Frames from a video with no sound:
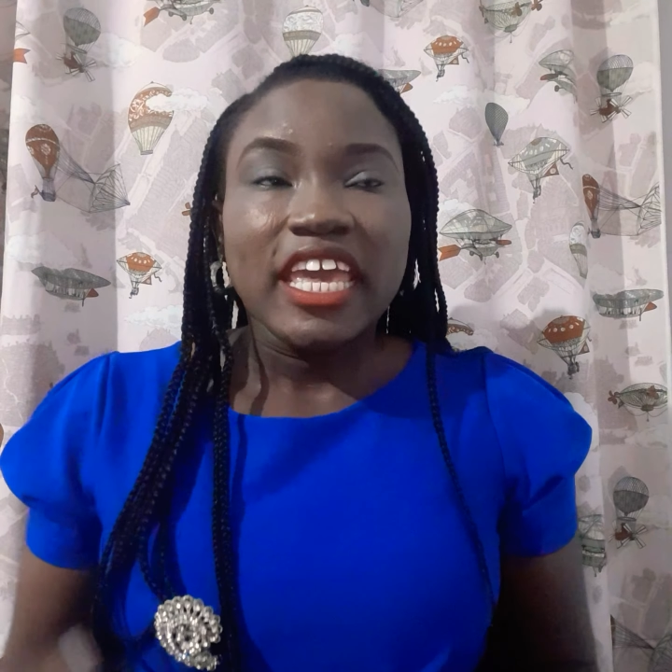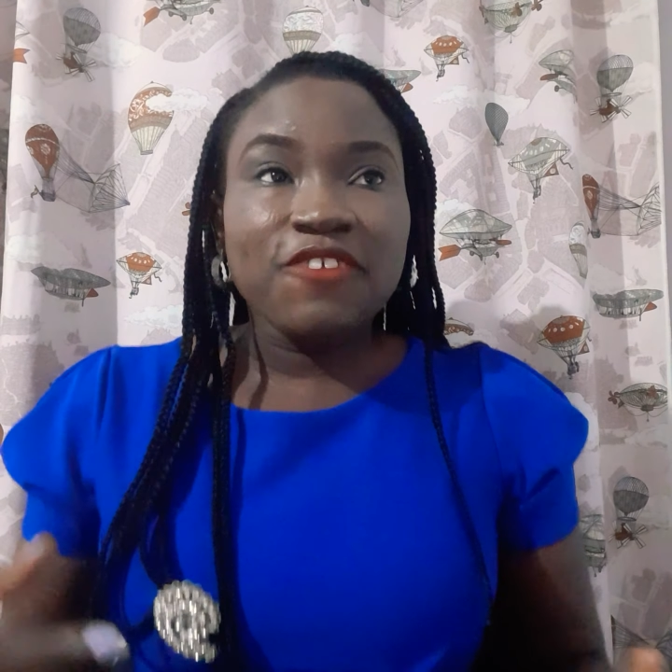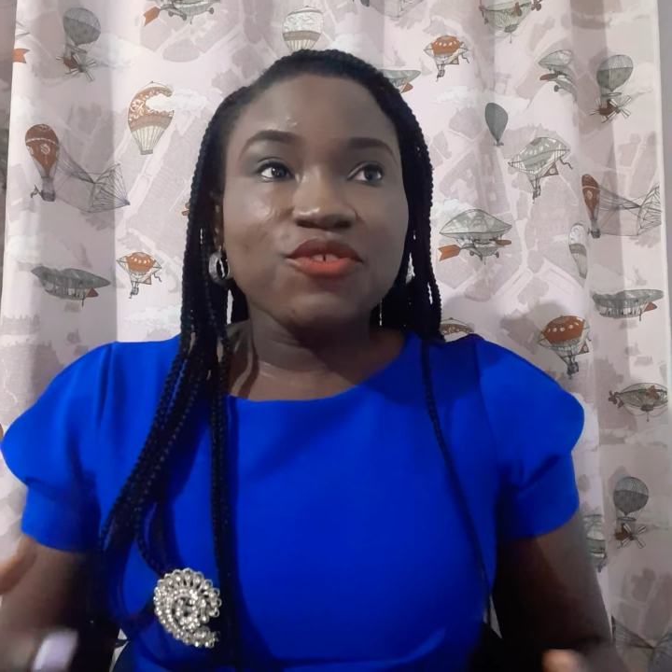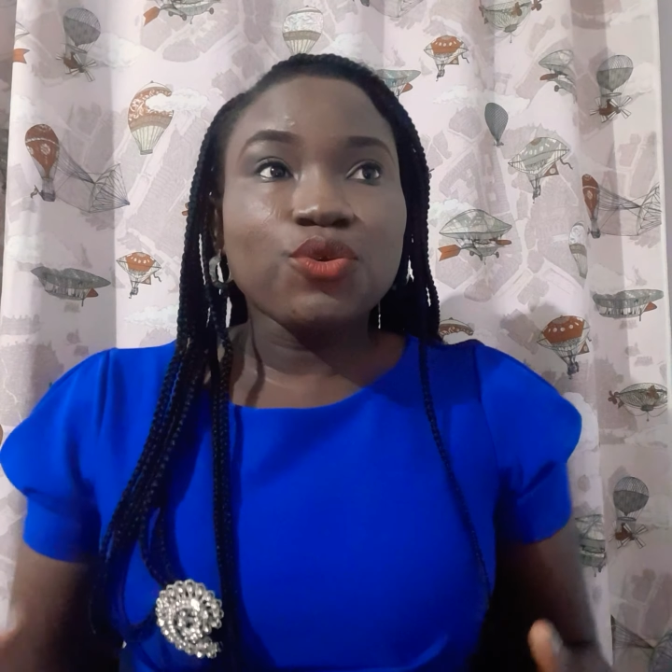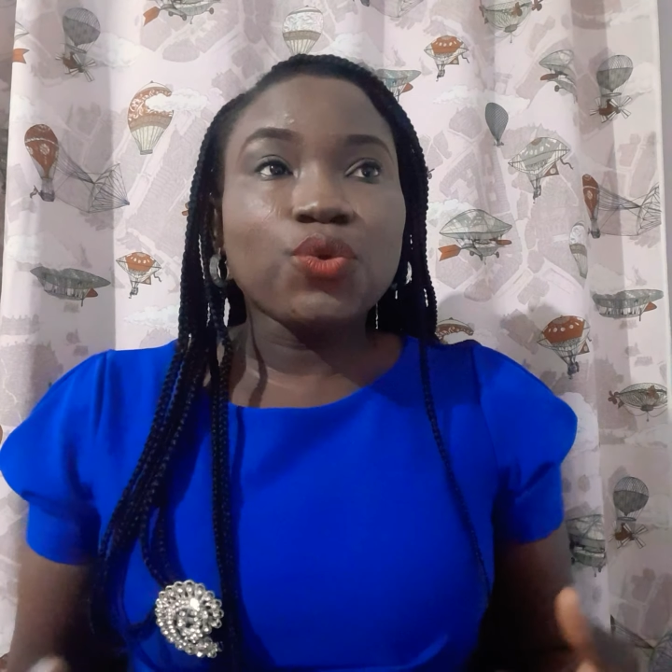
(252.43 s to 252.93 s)

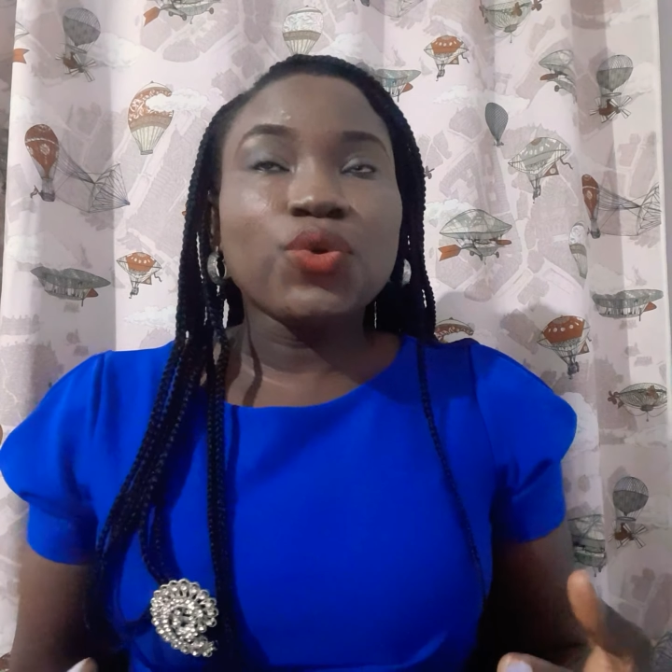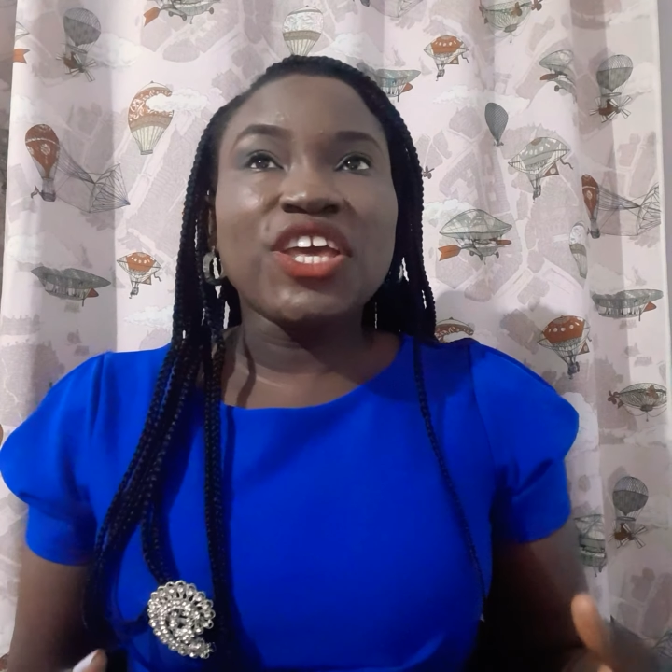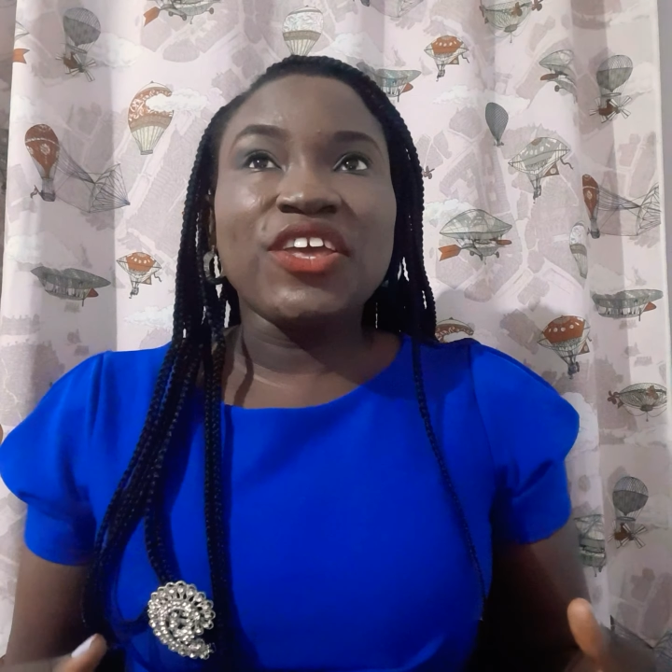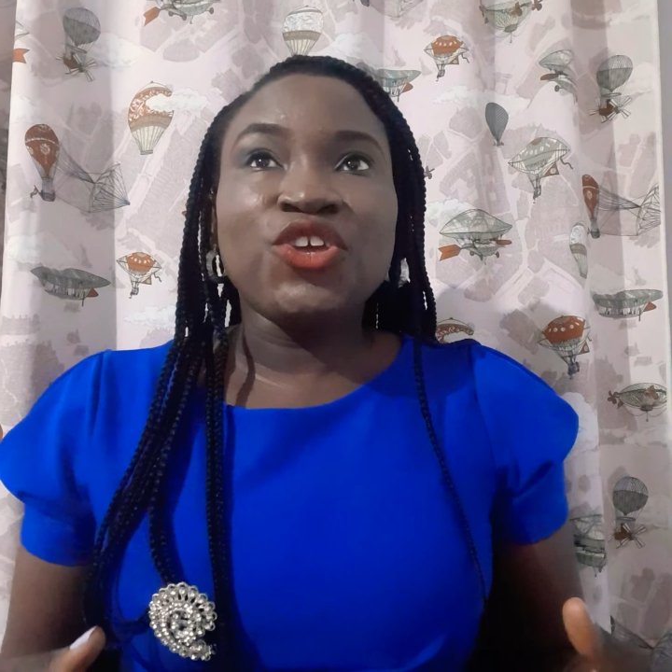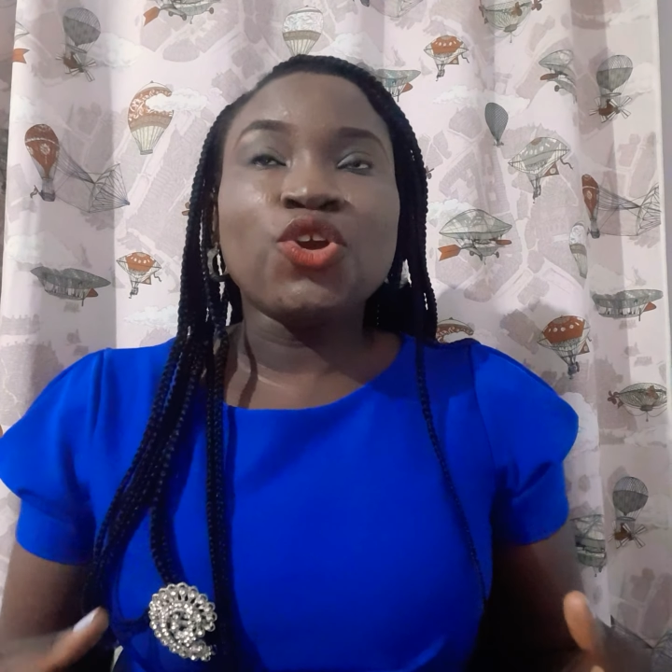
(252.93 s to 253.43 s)
if
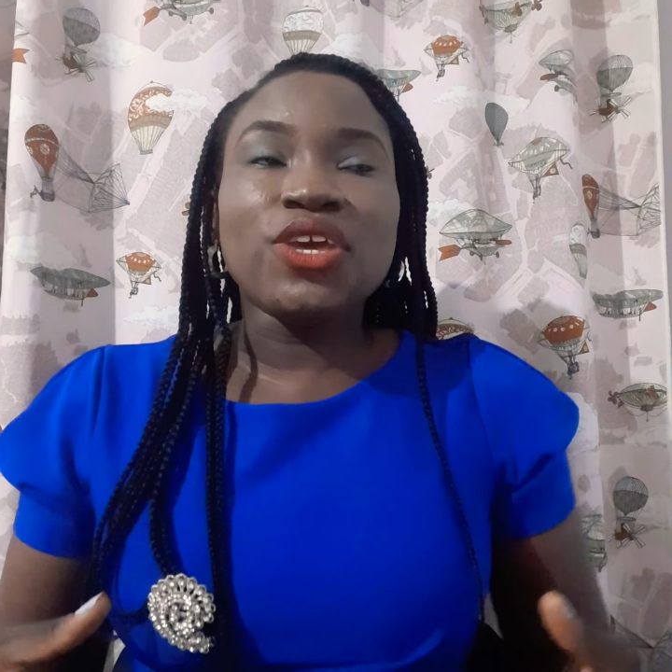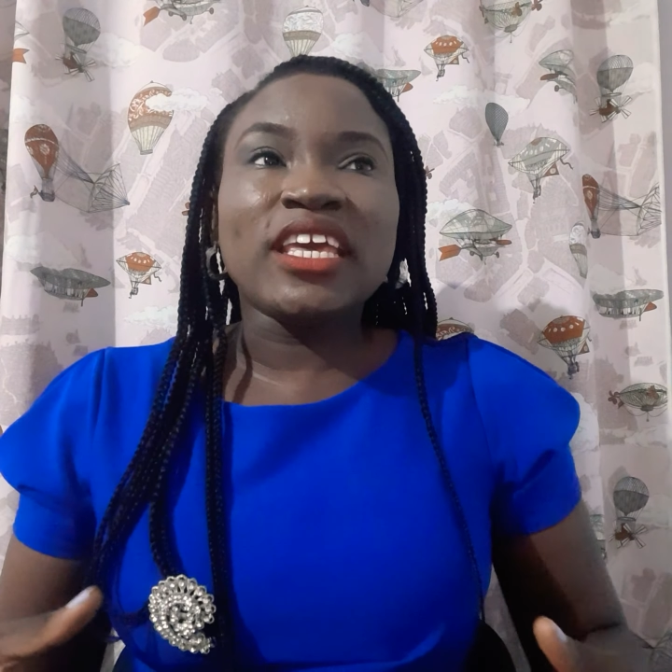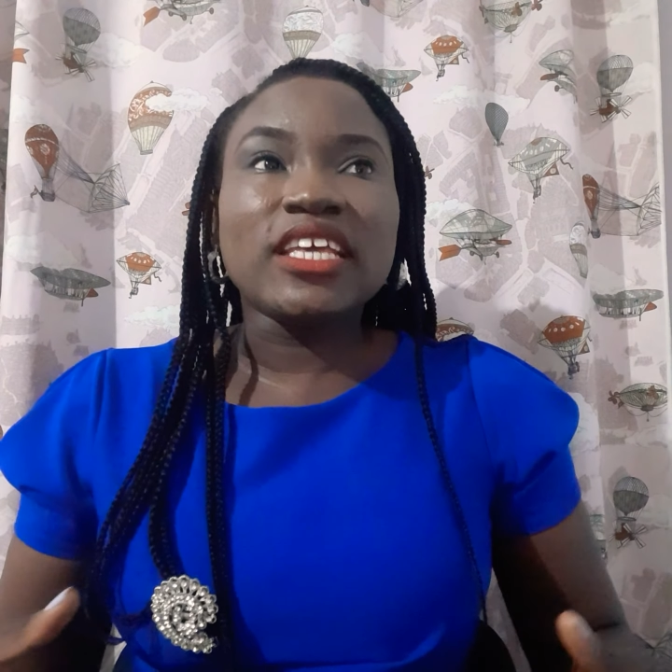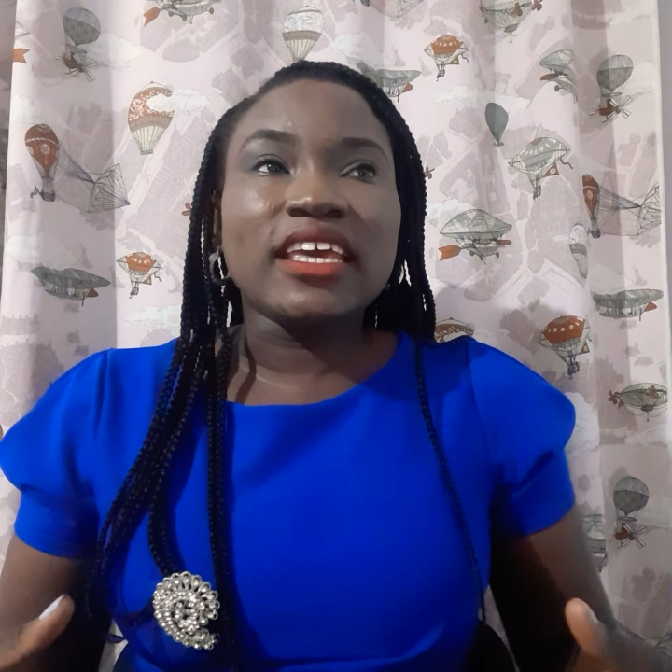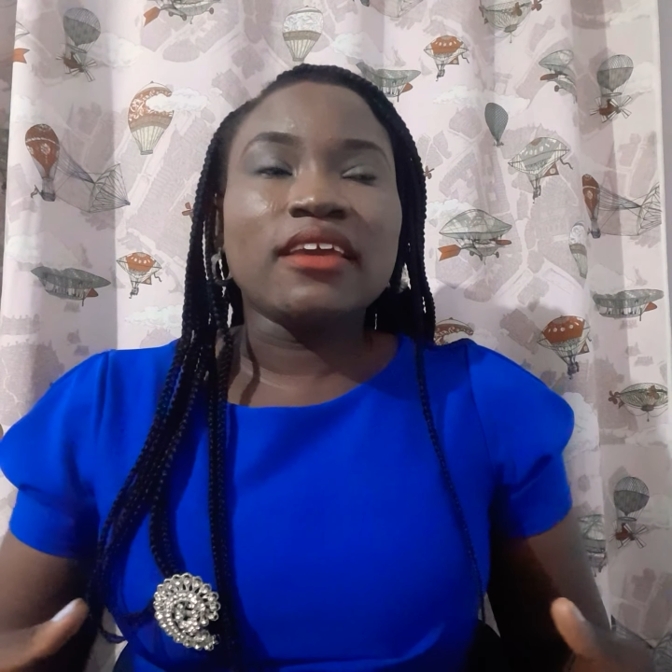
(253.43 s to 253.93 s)

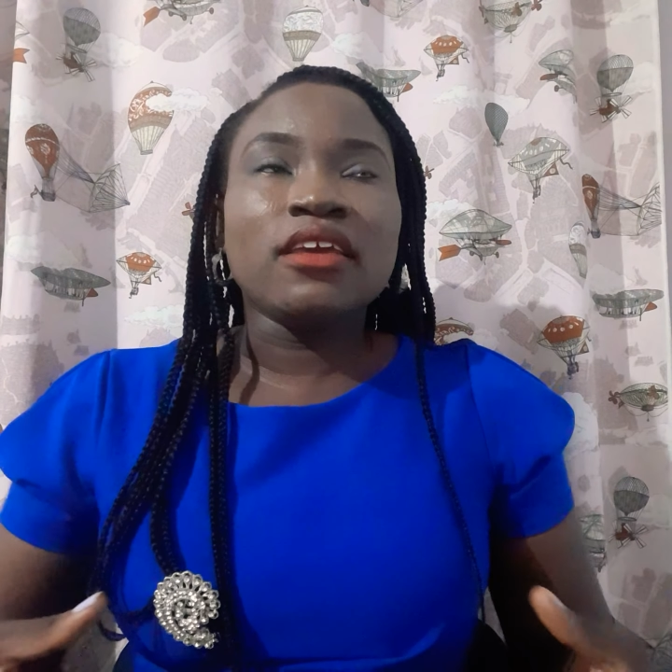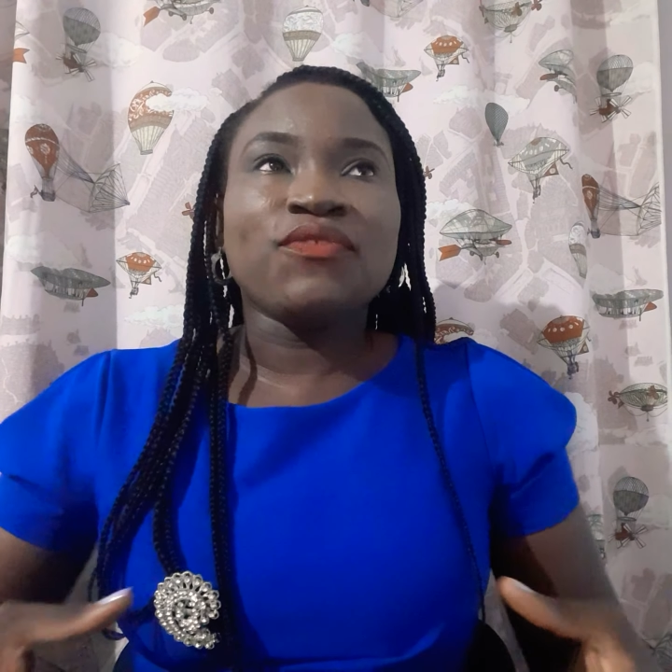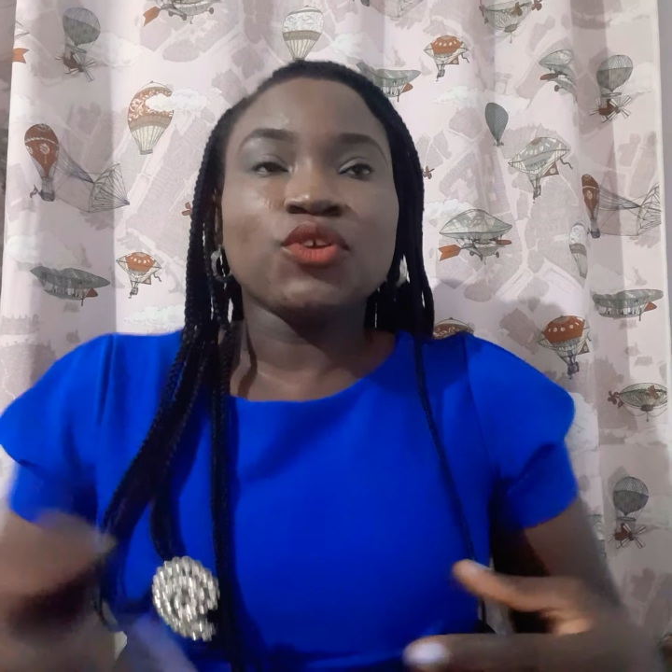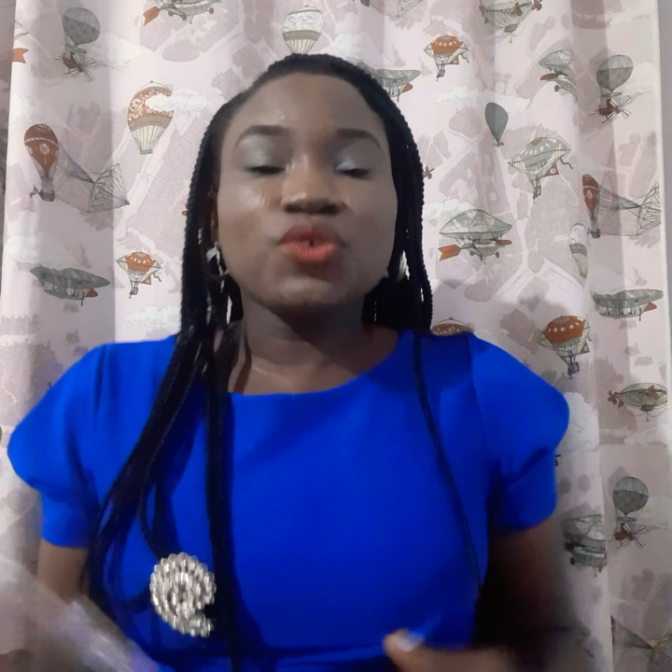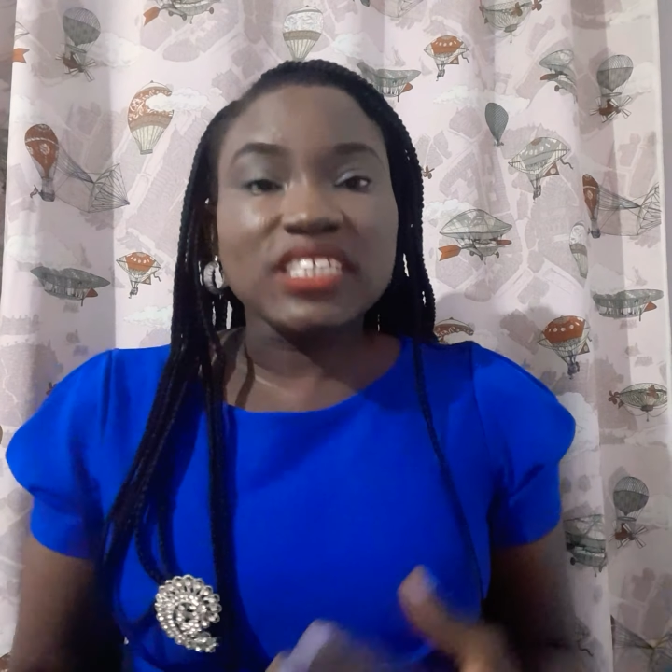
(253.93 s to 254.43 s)

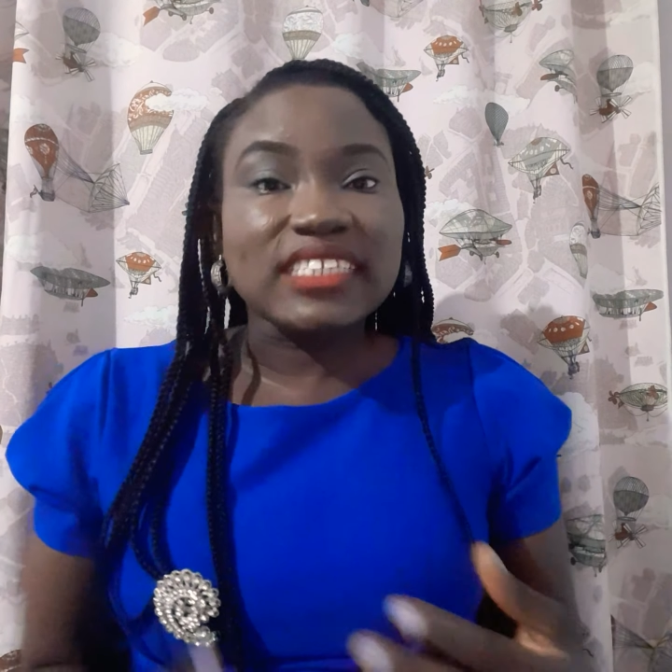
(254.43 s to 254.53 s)
you looked